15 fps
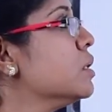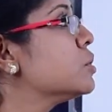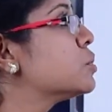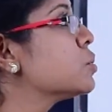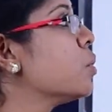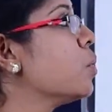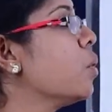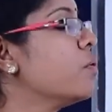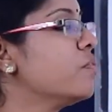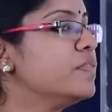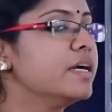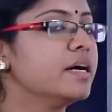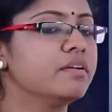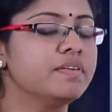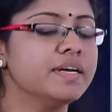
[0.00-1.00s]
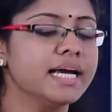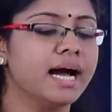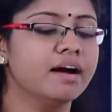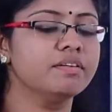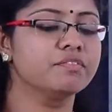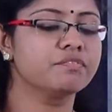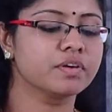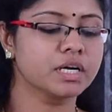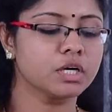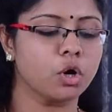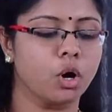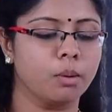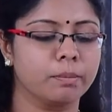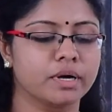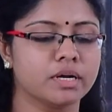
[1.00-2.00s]
So, we have different
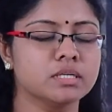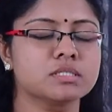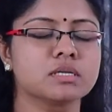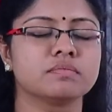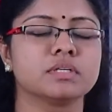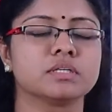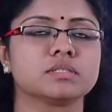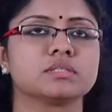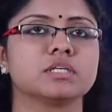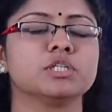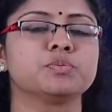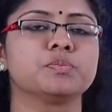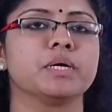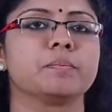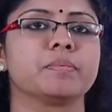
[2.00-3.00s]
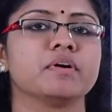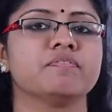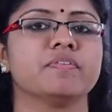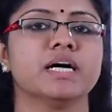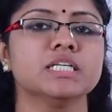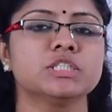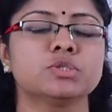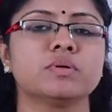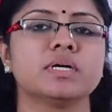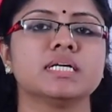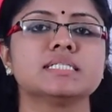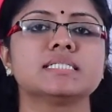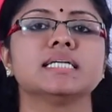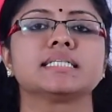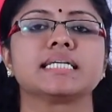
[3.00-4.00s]
components of the research paper. First one
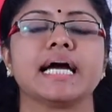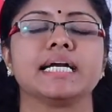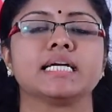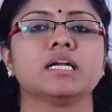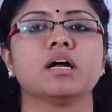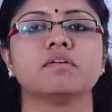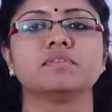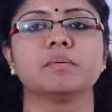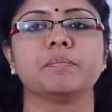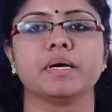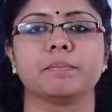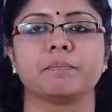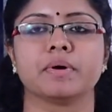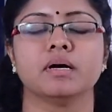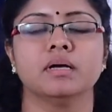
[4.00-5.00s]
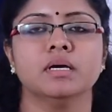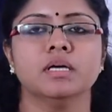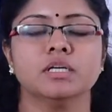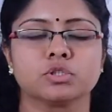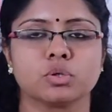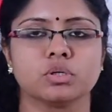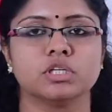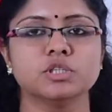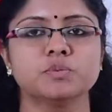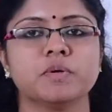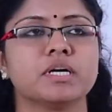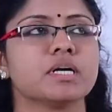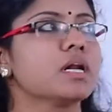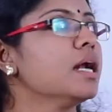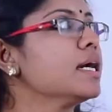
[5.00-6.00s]
is the title of the paper. So, this
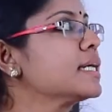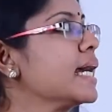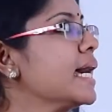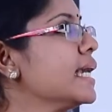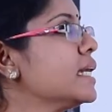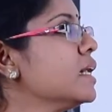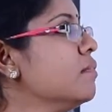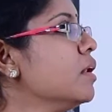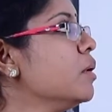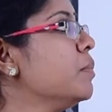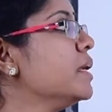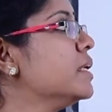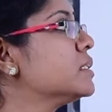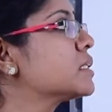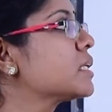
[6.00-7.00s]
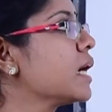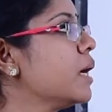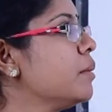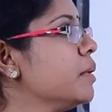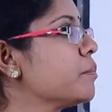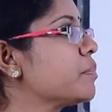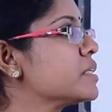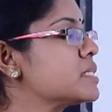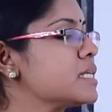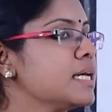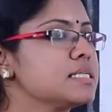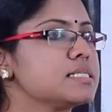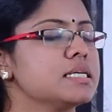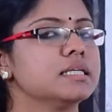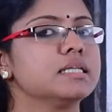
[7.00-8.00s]
particular title will be describing
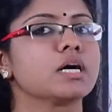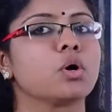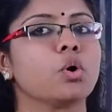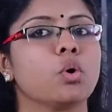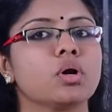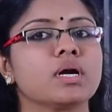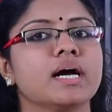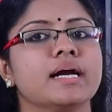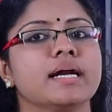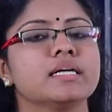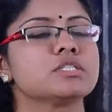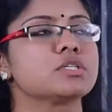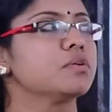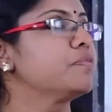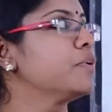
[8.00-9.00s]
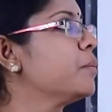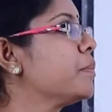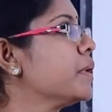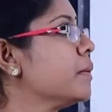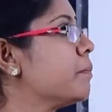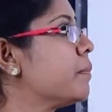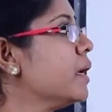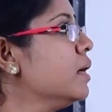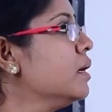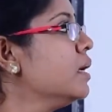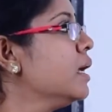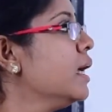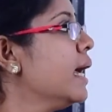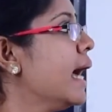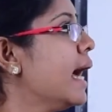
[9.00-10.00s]
precisely the core contents of your paper.
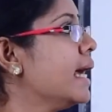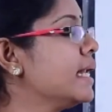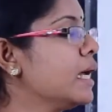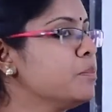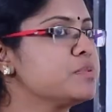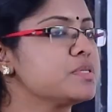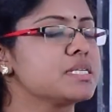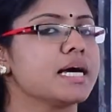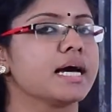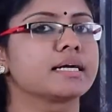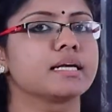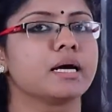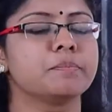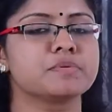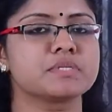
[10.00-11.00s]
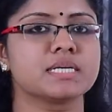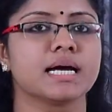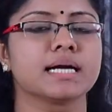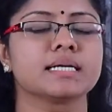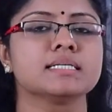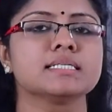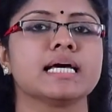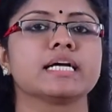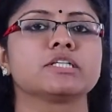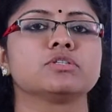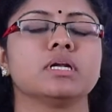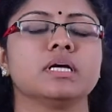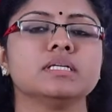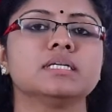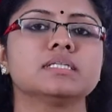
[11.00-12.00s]
And abstract. Abstract is
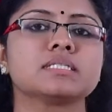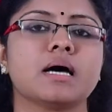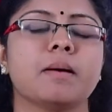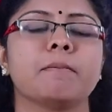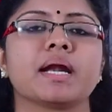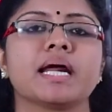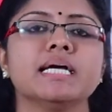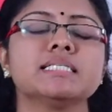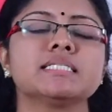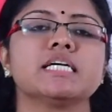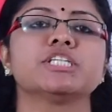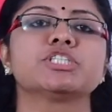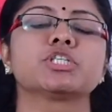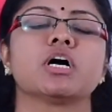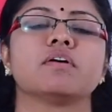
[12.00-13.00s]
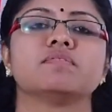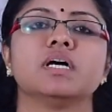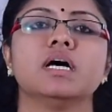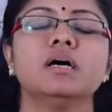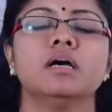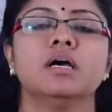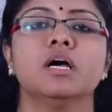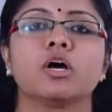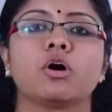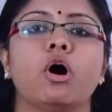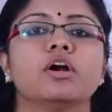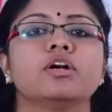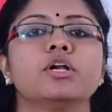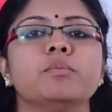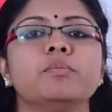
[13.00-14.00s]
actually the summarization of the
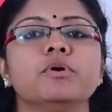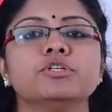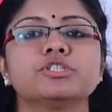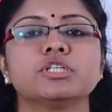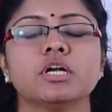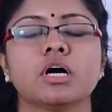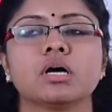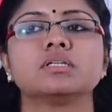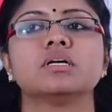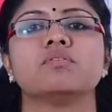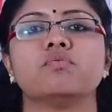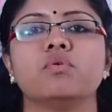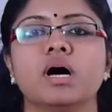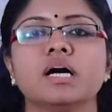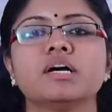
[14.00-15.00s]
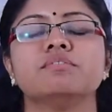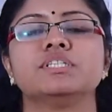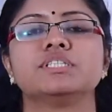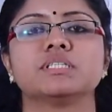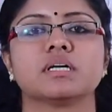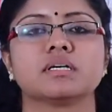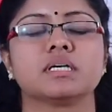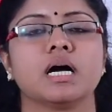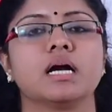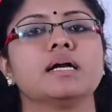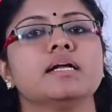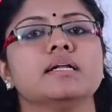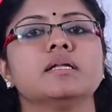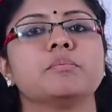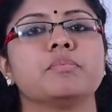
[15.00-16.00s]
contribution or the work which you have
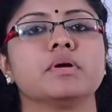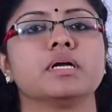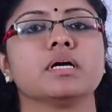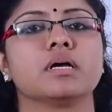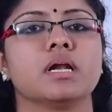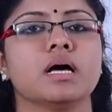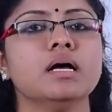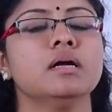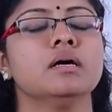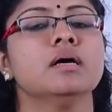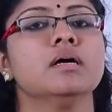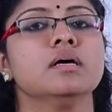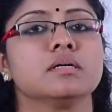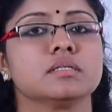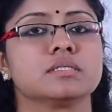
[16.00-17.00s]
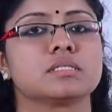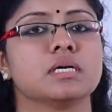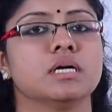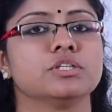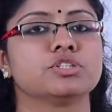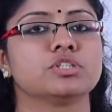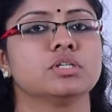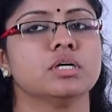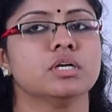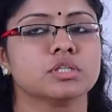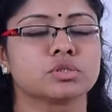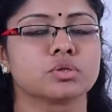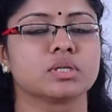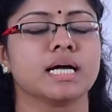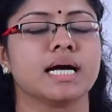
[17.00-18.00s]
done in the particular research.
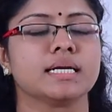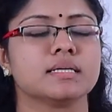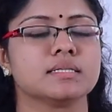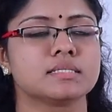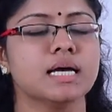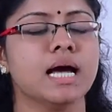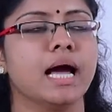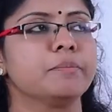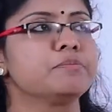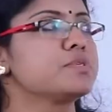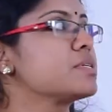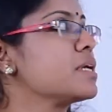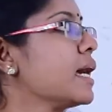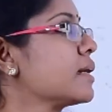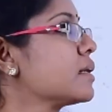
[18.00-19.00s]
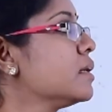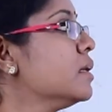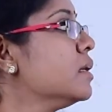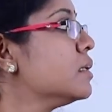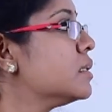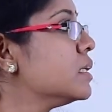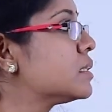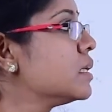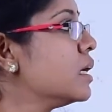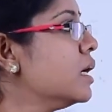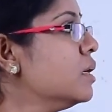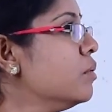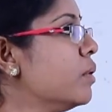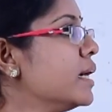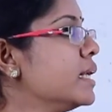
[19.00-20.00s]
So, that is the abstract. The
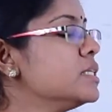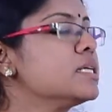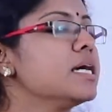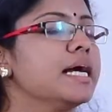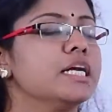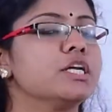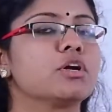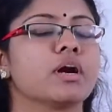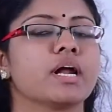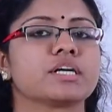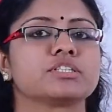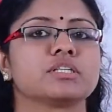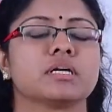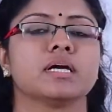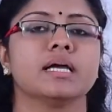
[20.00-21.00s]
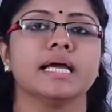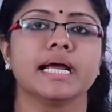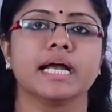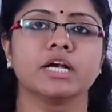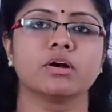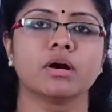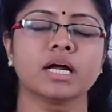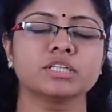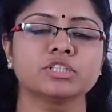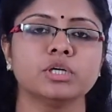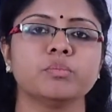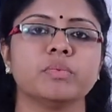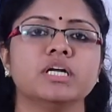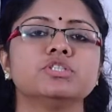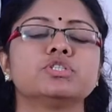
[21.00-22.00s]
third one is the introduction.
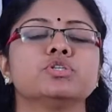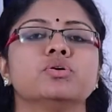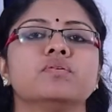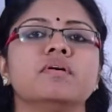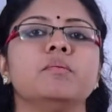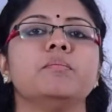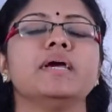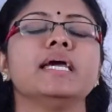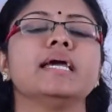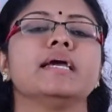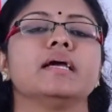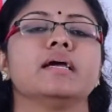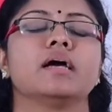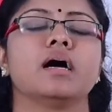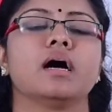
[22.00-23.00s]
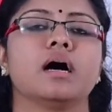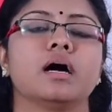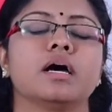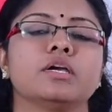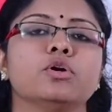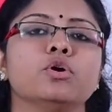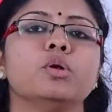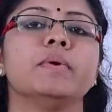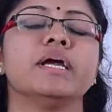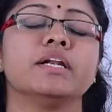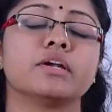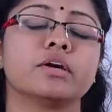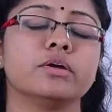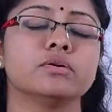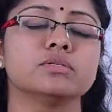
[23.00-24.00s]
Introduction means you will be
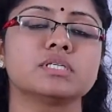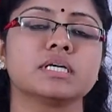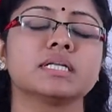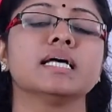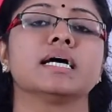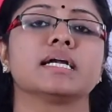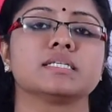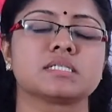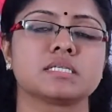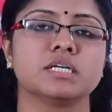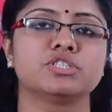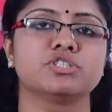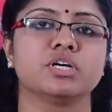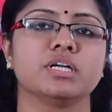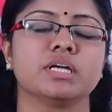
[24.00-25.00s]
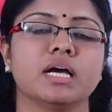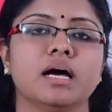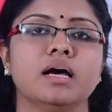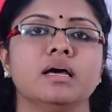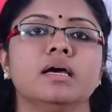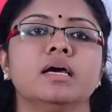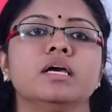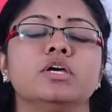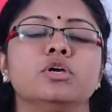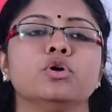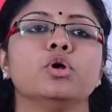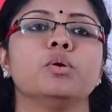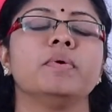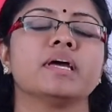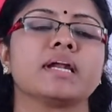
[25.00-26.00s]
introducing the research area. You
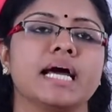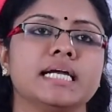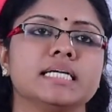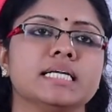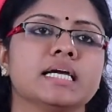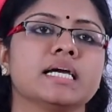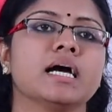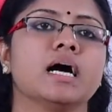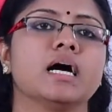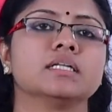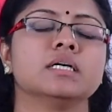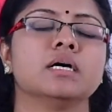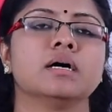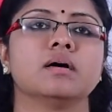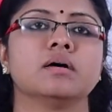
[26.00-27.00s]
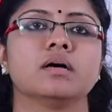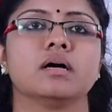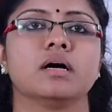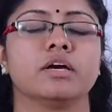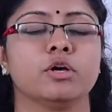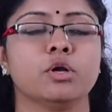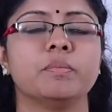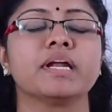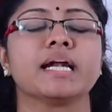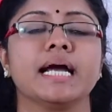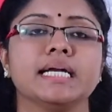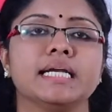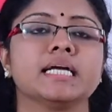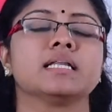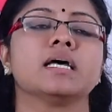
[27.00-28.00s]
will be writing
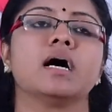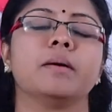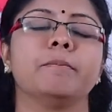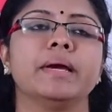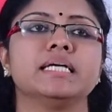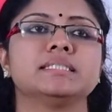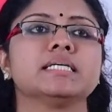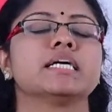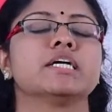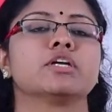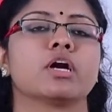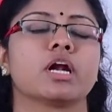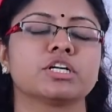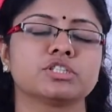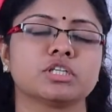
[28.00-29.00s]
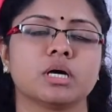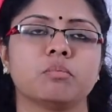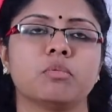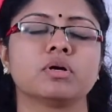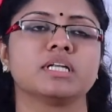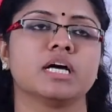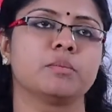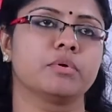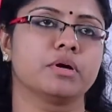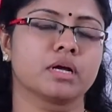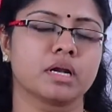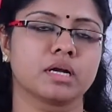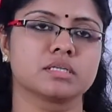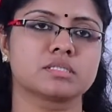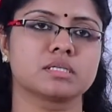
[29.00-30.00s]
the basic introduction about that
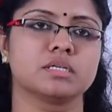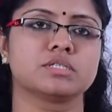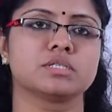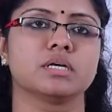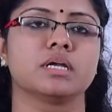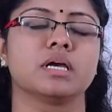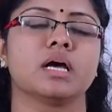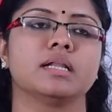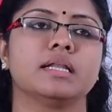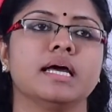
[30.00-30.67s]
particular research area.